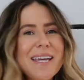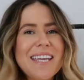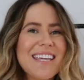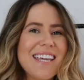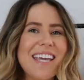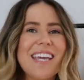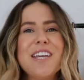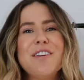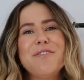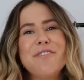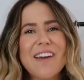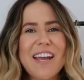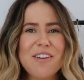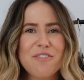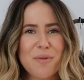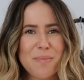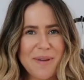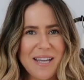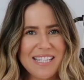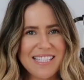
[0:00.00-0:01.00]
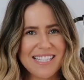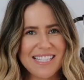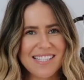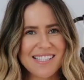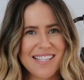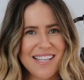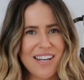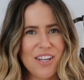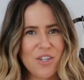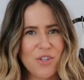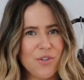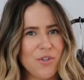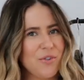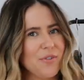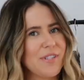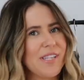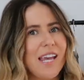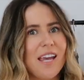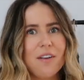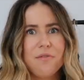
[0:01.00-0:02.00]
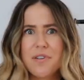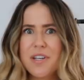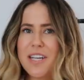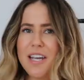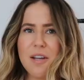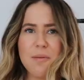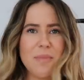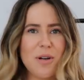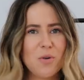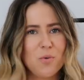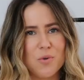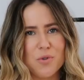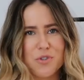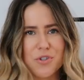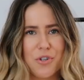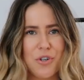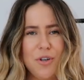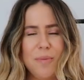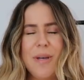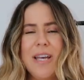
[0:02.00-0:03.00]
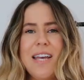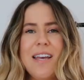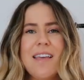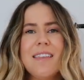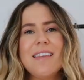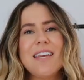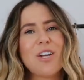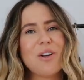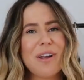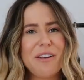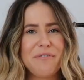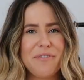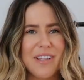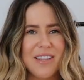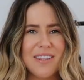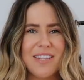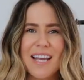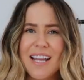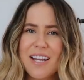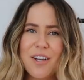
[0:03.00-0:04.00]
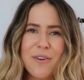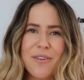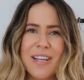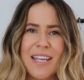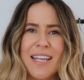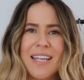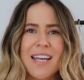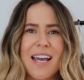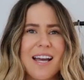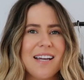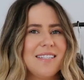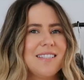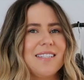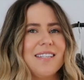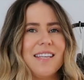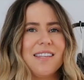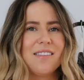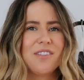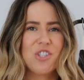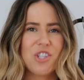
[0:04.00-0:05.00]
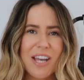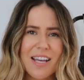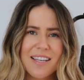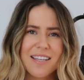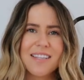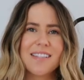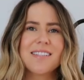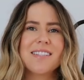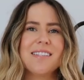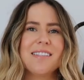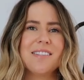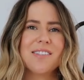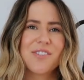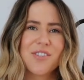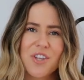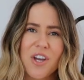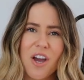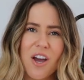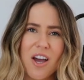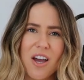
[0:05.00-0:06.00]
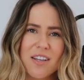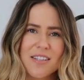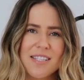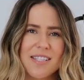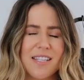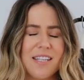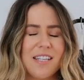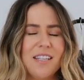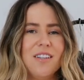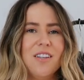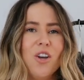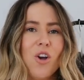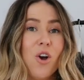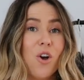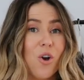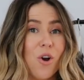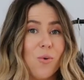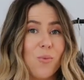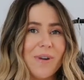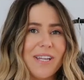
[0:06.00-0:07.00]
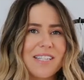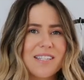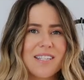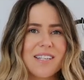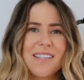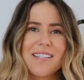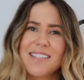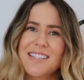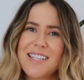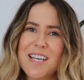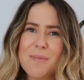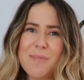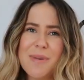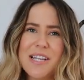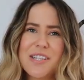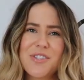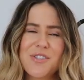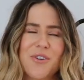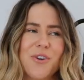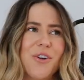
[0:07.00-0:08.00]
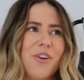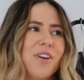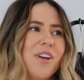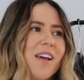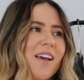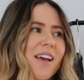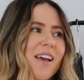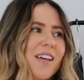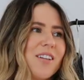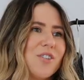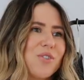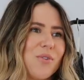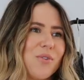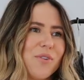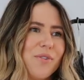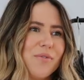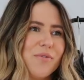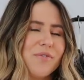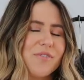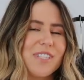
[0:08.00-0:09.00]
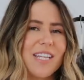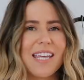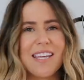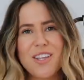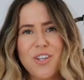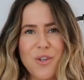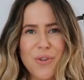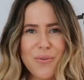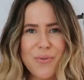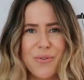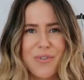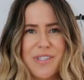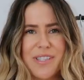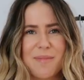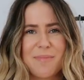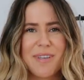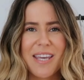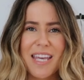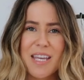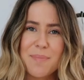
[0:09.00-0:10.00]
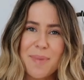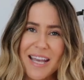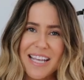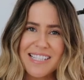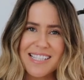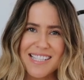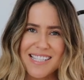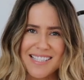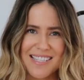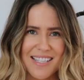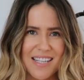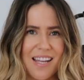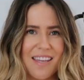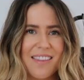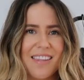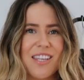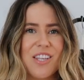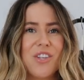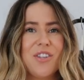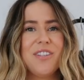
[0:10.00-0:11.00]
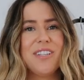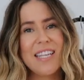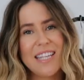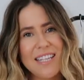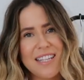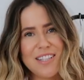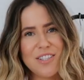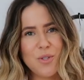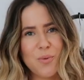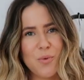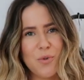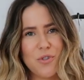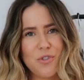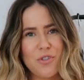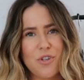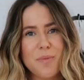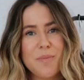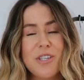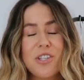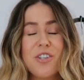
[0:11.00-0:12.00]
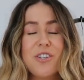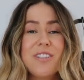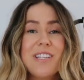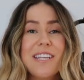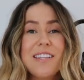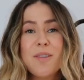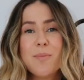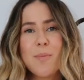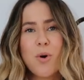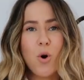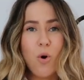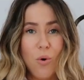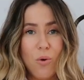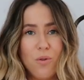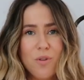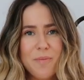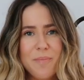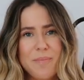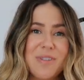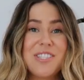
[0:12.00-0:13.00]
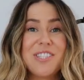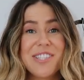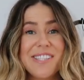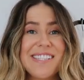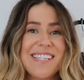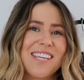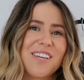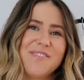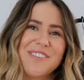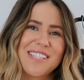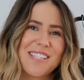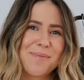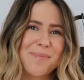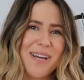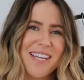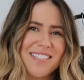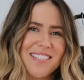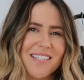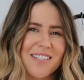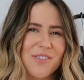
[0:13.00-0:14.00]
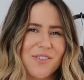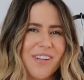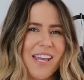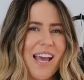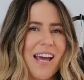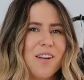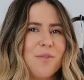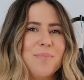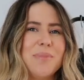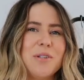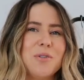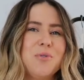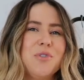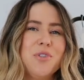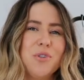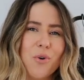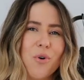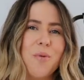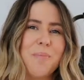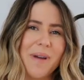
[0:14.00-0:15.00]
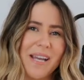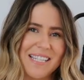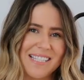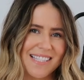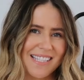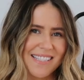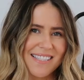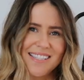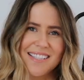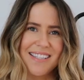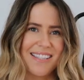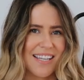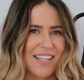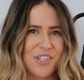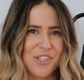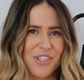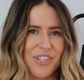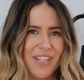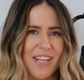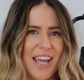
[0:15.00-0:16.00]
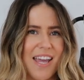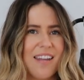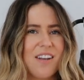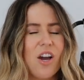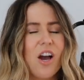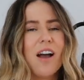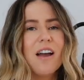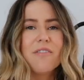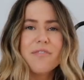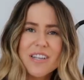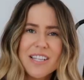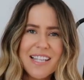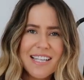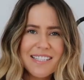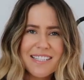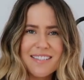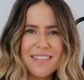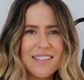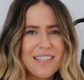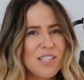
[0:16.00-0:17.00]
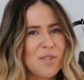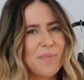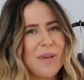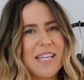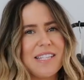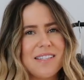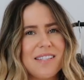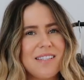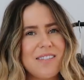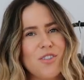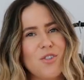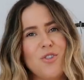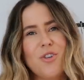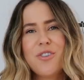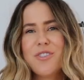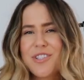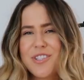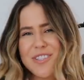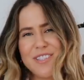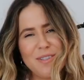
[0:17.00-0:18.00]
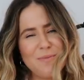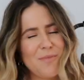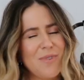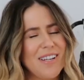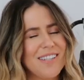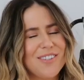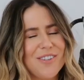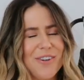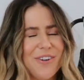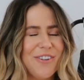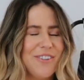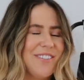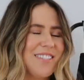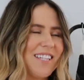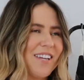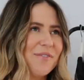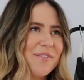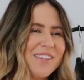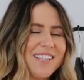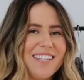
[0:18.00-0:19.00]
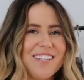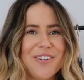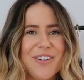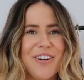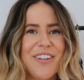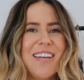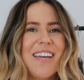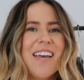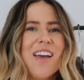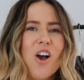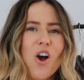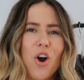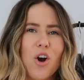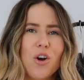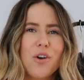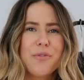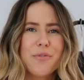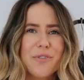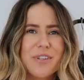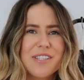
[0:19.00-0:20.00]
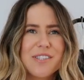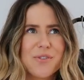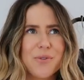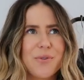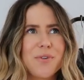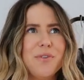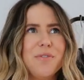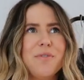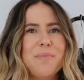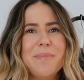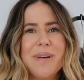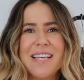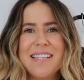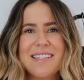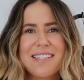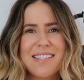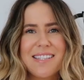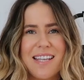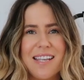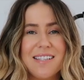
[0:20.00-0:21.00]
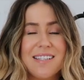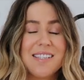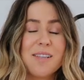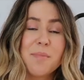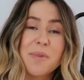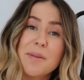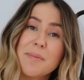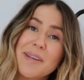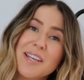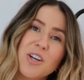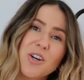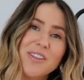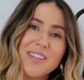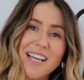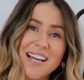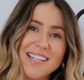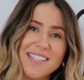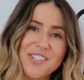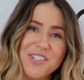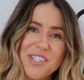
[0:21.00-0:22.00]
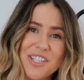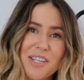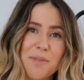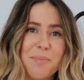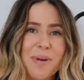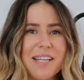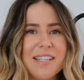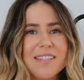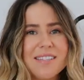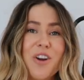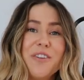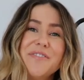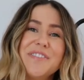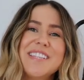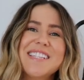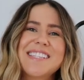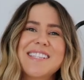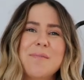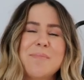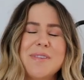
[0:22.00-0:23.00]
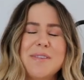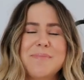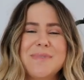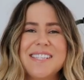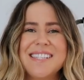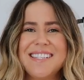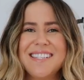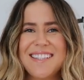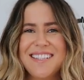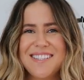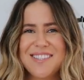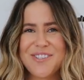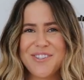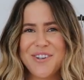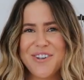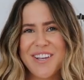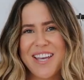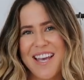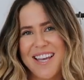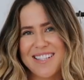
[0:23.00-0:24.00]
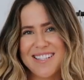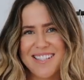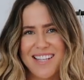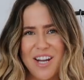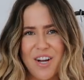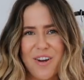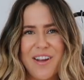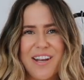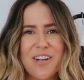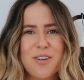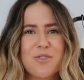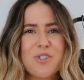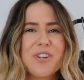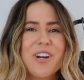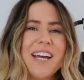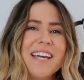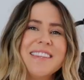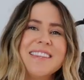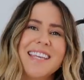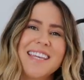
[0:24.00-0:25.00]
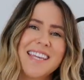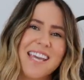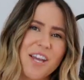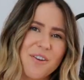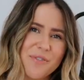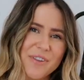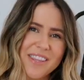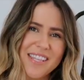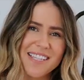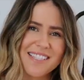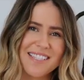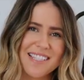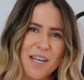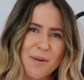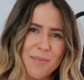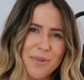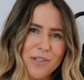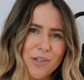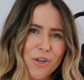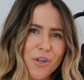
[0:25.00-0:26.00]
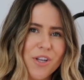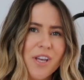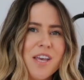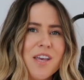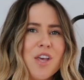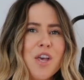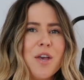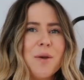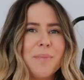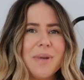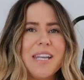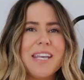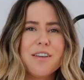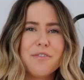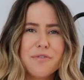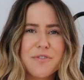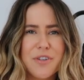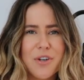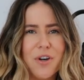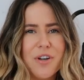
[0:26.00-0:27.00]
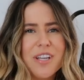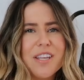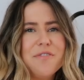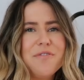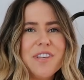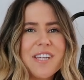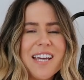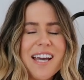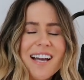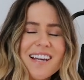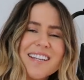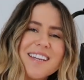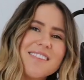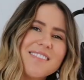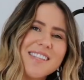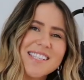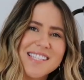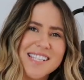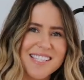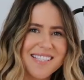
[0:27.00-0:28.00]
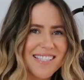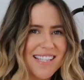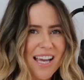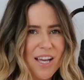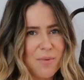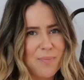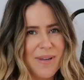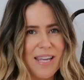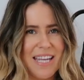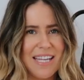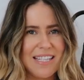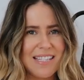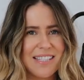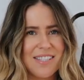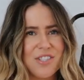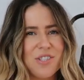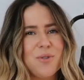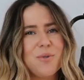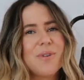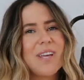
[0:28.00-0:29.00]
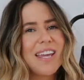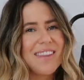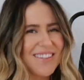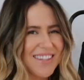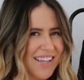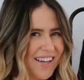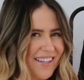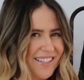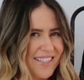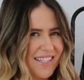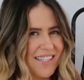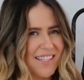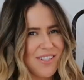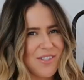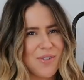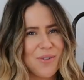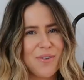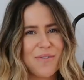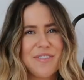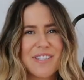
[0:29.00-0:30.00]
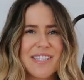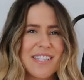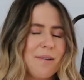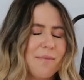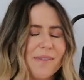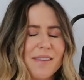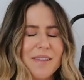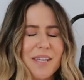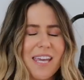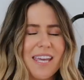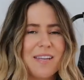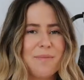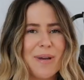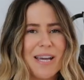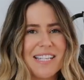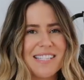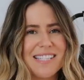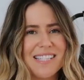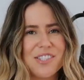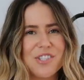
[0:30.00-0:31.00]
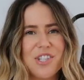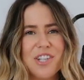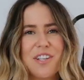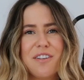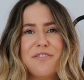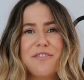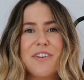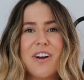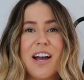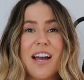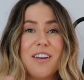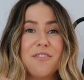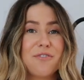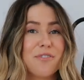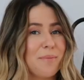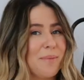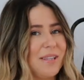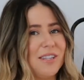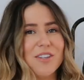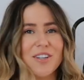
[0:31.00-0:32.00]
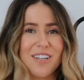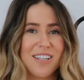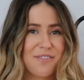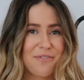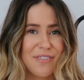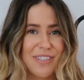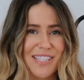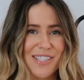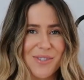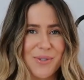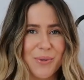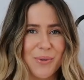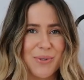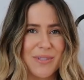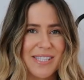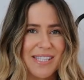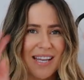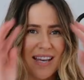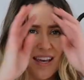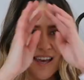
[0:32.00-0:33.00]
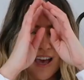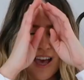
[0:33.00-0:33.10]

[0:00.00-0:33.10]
my key favorite basics that I use every day in my wardrobe. They're great for layering underneath jackets and skirts and in winter, summer. So sort of taking you through some key basics that I think you need in your wardrobe. You don't need them all, but just to give you some ideas on how to build your basics collection. And I've collected these pieces not just in one go, definitely not, over a sort of months, and some of them I got last year, but hopefully some of them are still in stock at Zara, and I'll try and link everything down below. But if not, if you can't get this exact piece, you'll get the idea. Sort of some of the key basics you can find from a lot of different stores.